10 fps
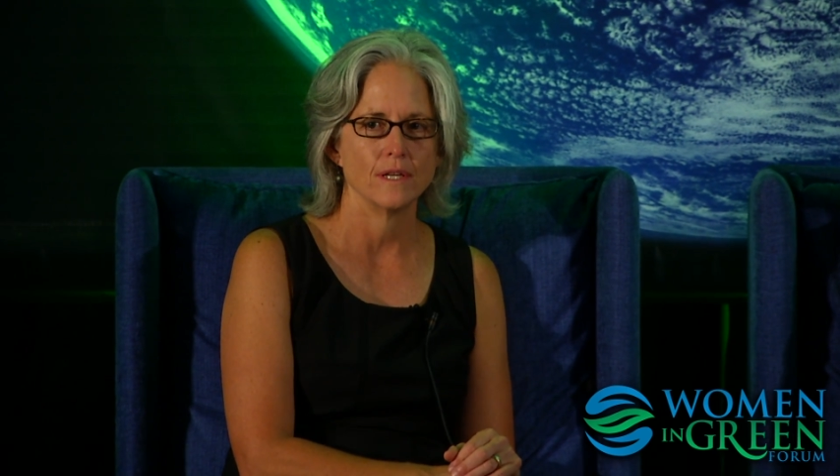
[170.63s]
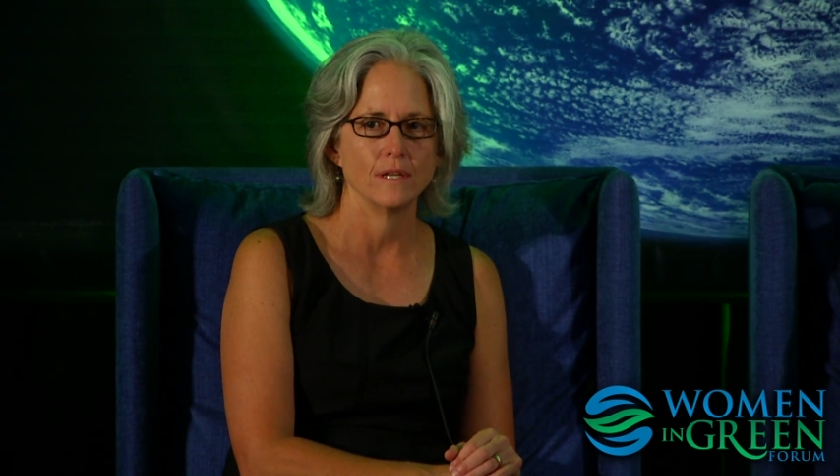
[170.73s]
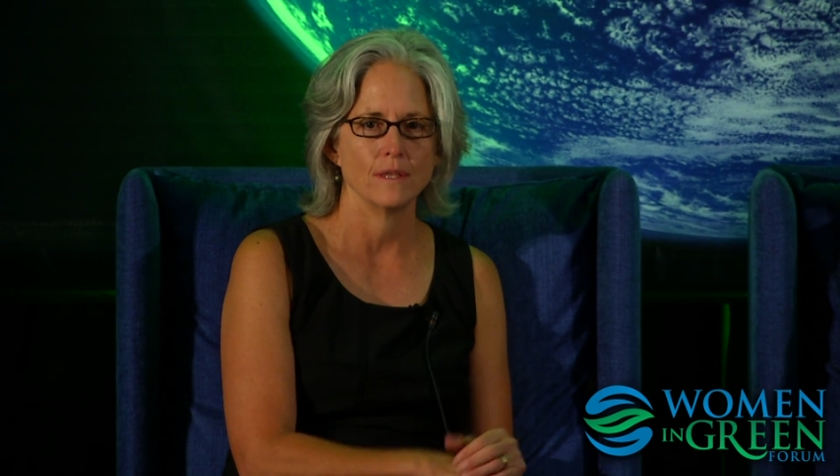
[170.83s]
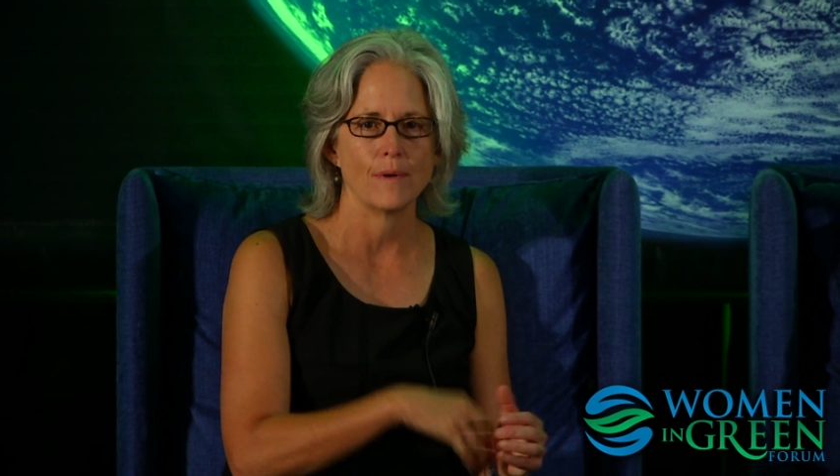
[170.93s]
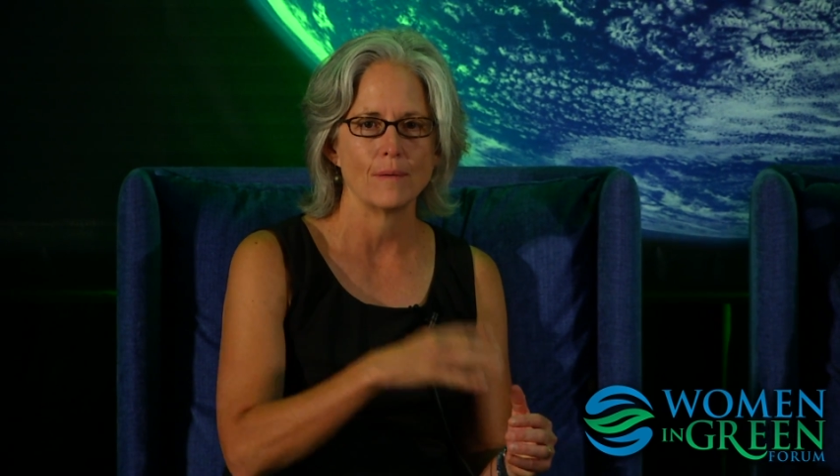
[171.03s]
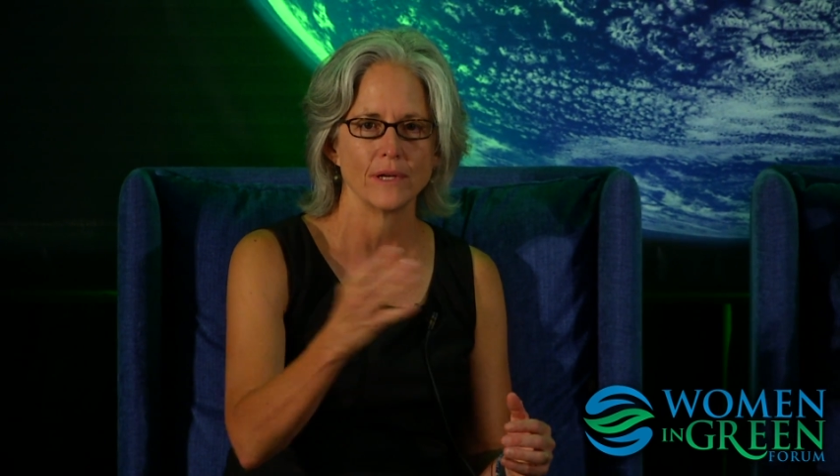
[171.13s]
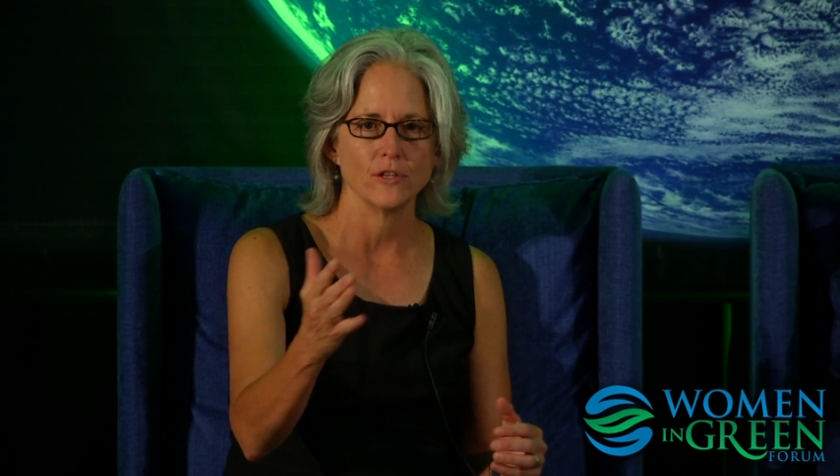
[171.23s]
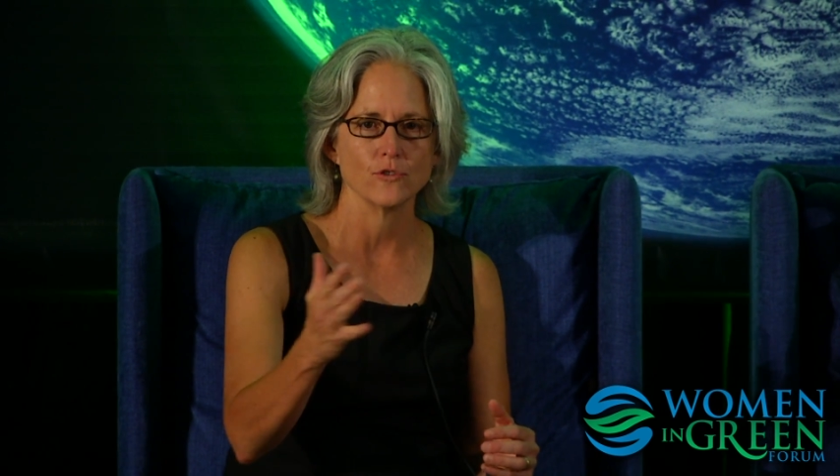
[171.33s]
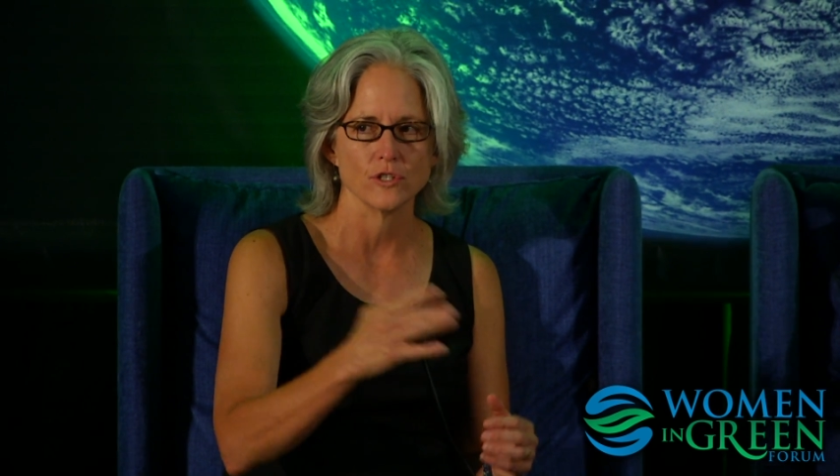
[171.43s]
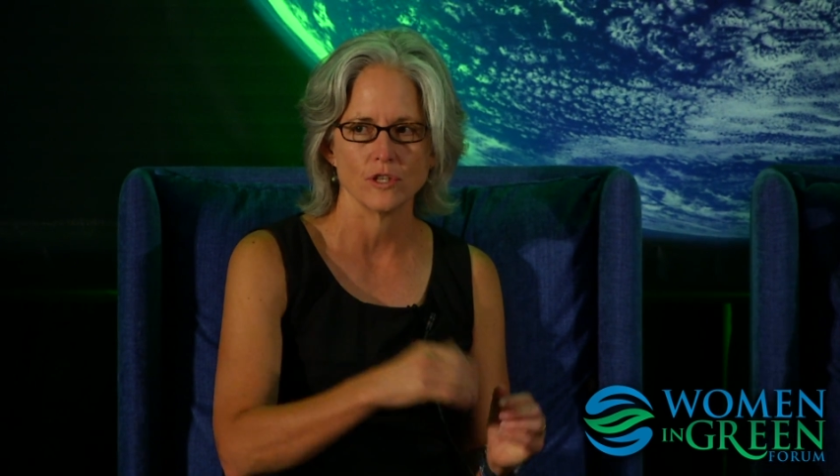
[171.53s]
in the public
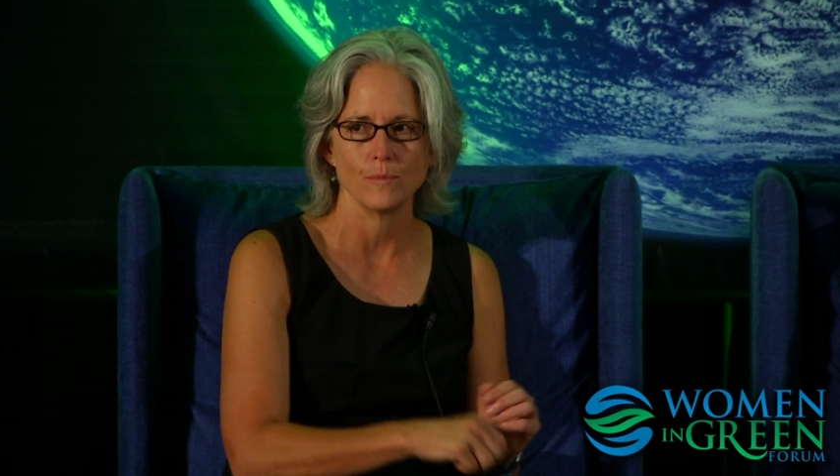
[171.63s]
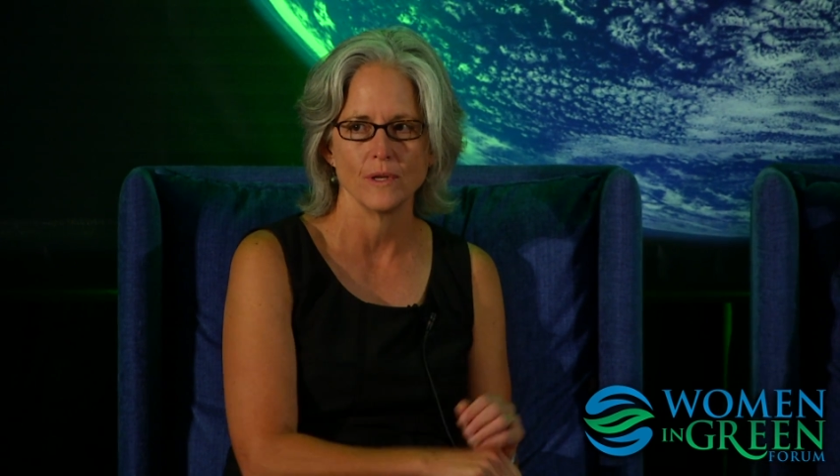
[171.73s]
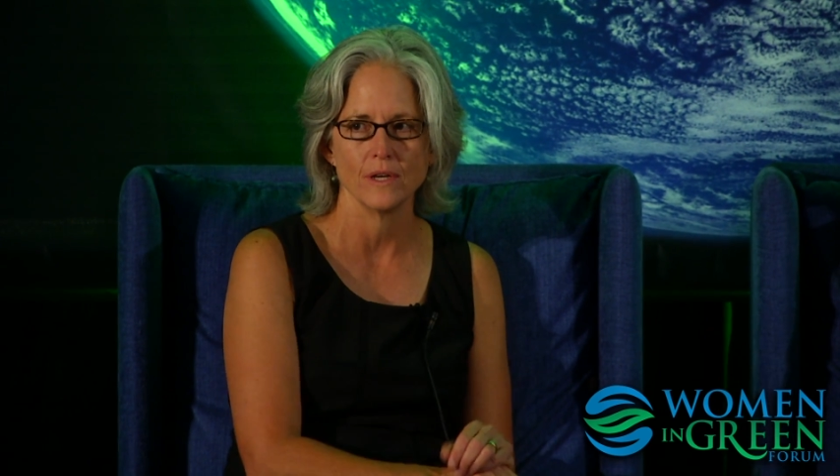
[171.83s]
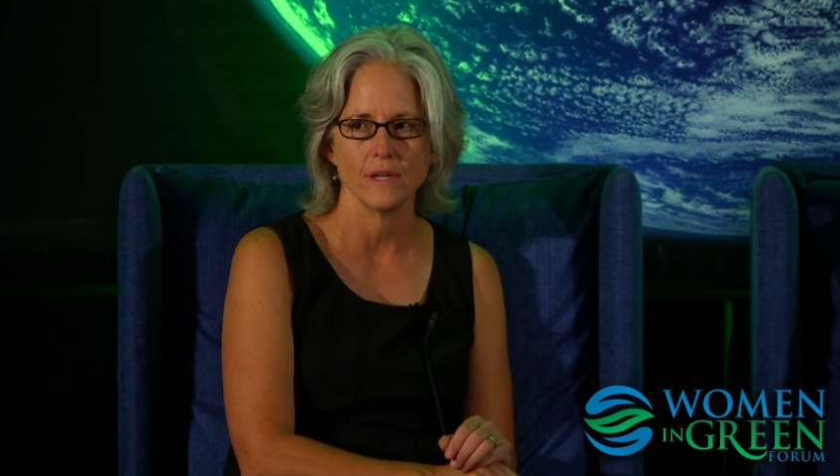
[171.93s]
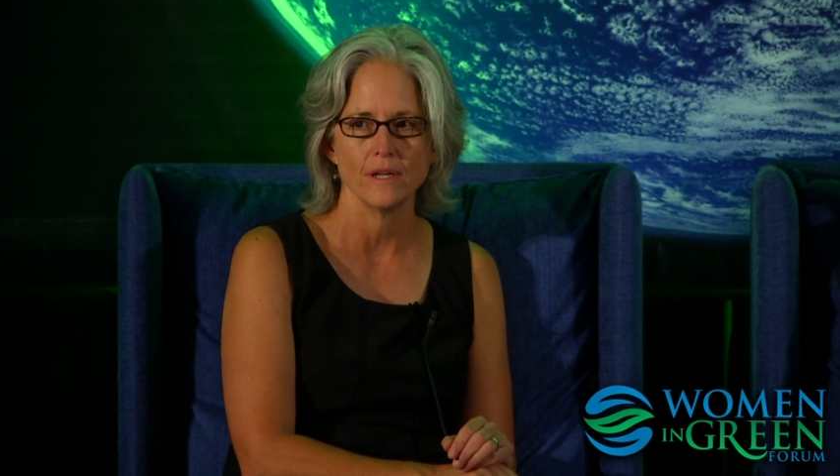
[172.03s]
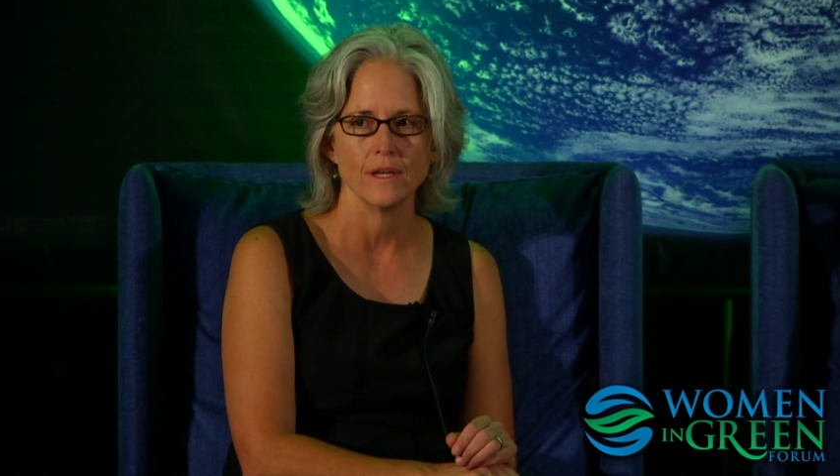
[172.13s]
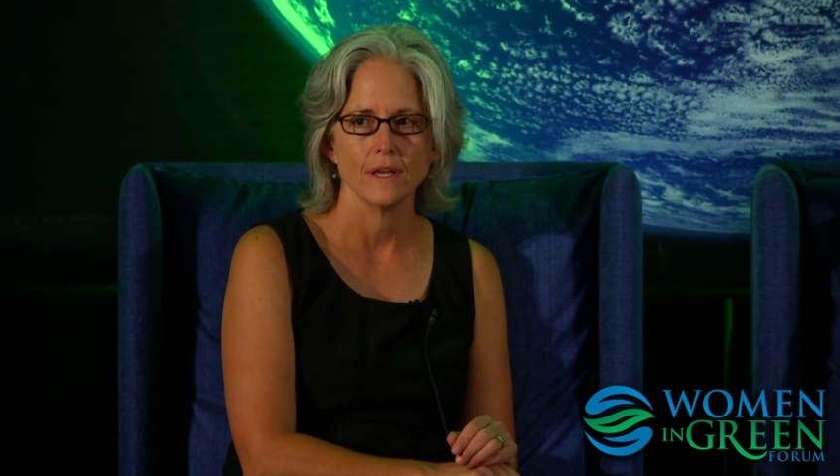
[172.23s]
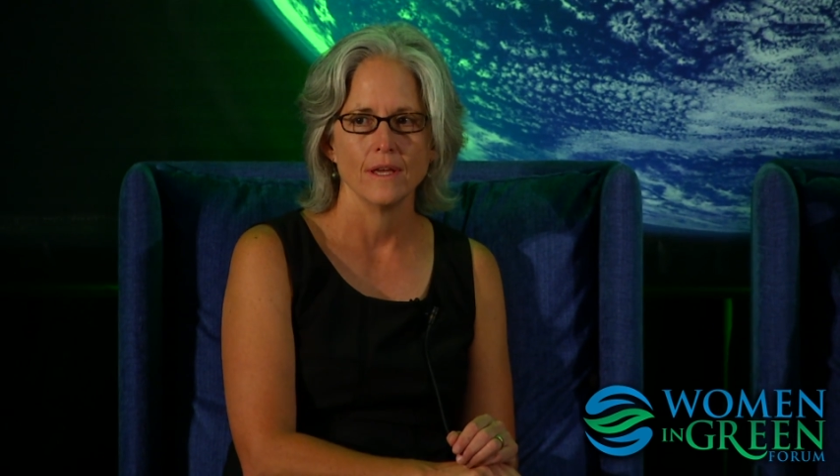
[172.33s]
interest community